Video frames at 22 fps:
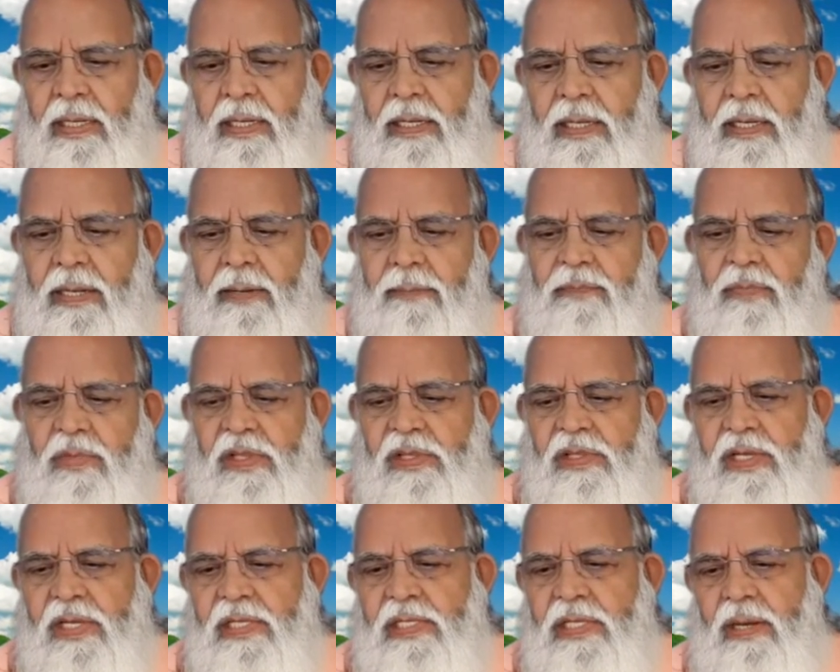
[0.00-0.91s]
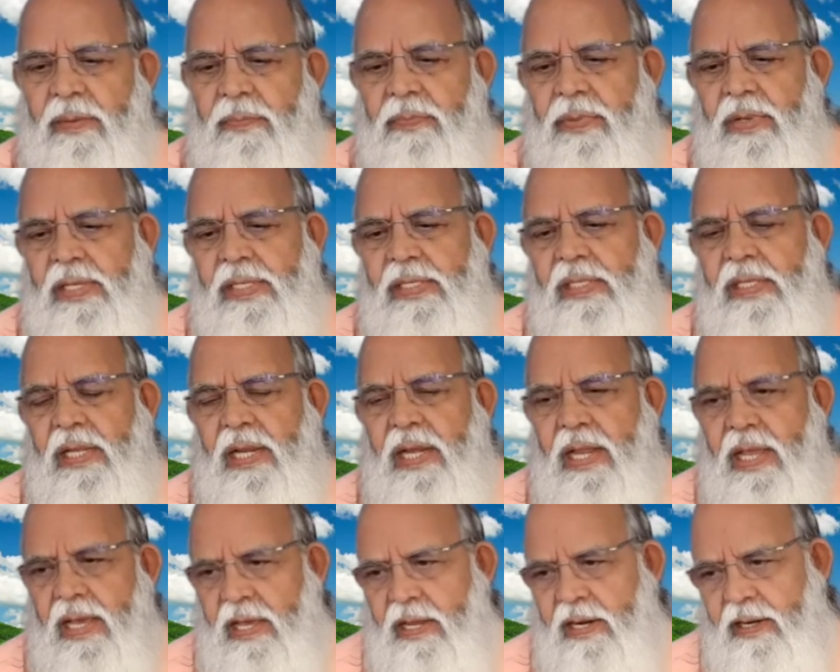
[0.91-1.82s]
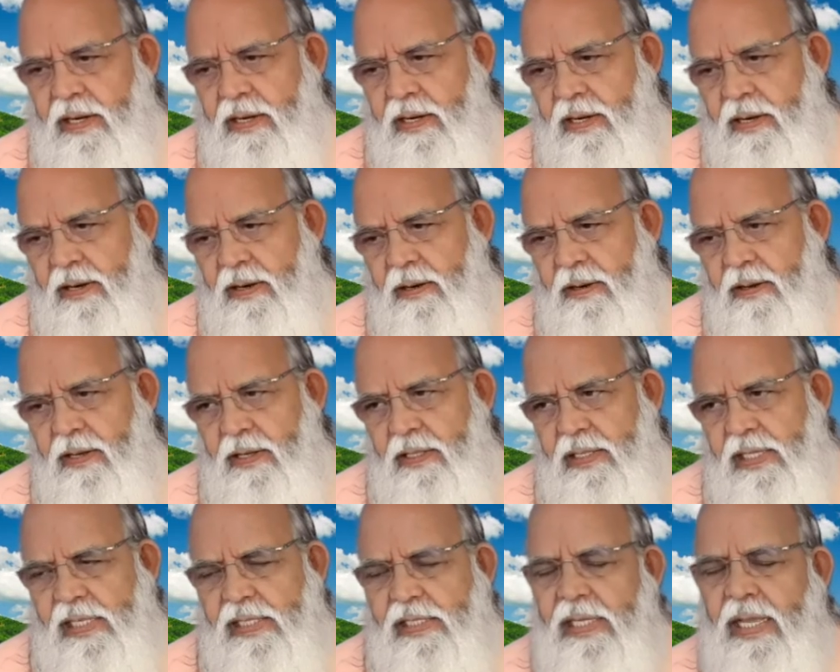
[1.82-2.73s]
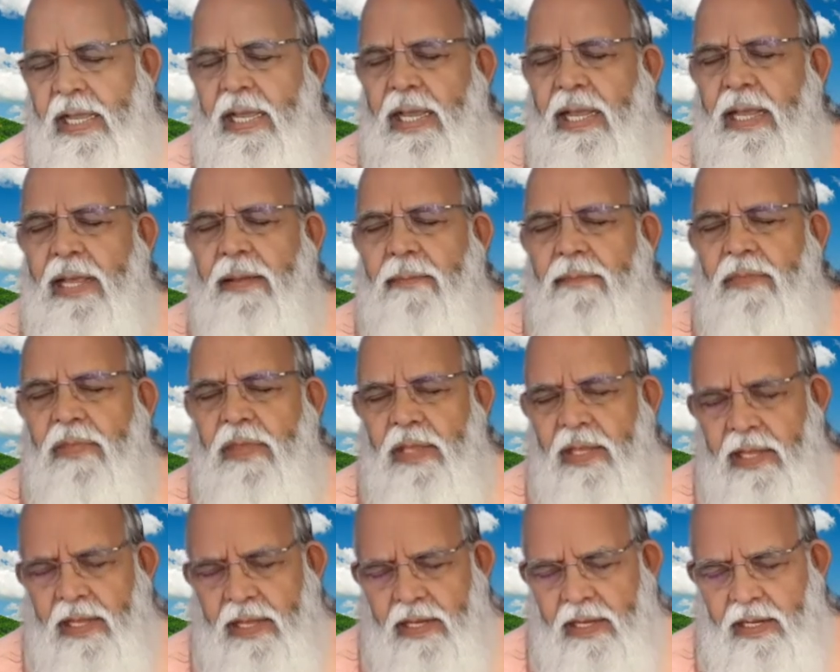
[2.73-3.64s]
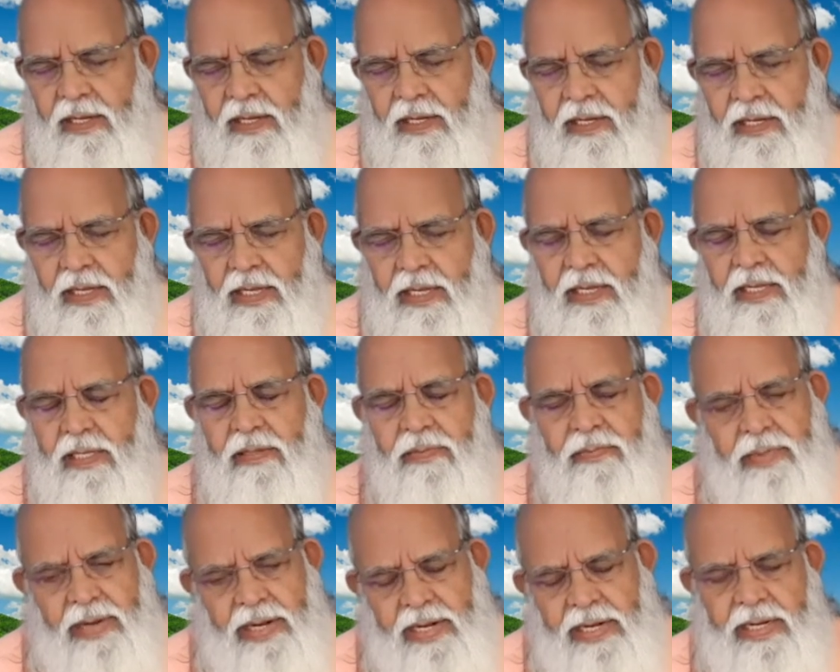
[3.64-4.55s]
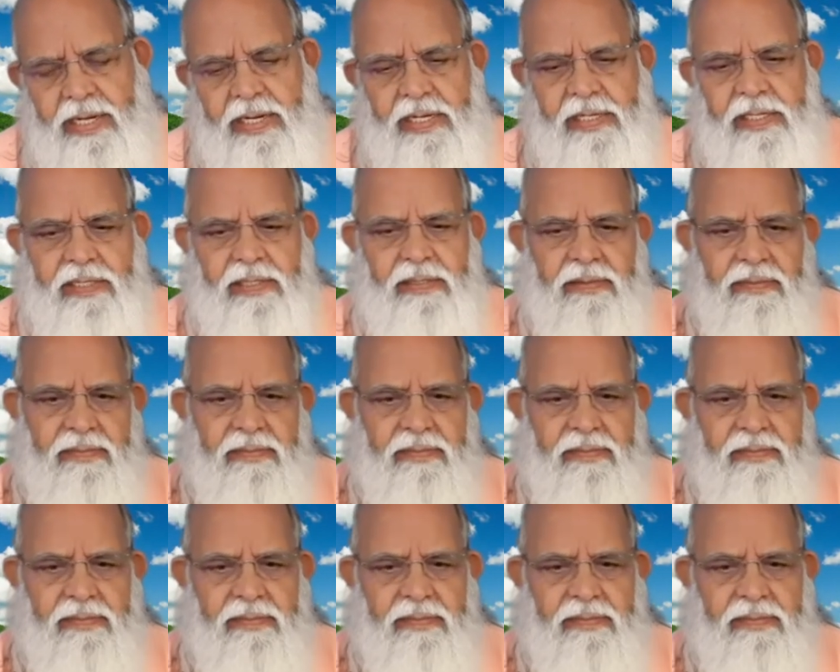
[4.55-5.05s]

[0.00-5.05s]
if this example is clear, the same thing is meditation.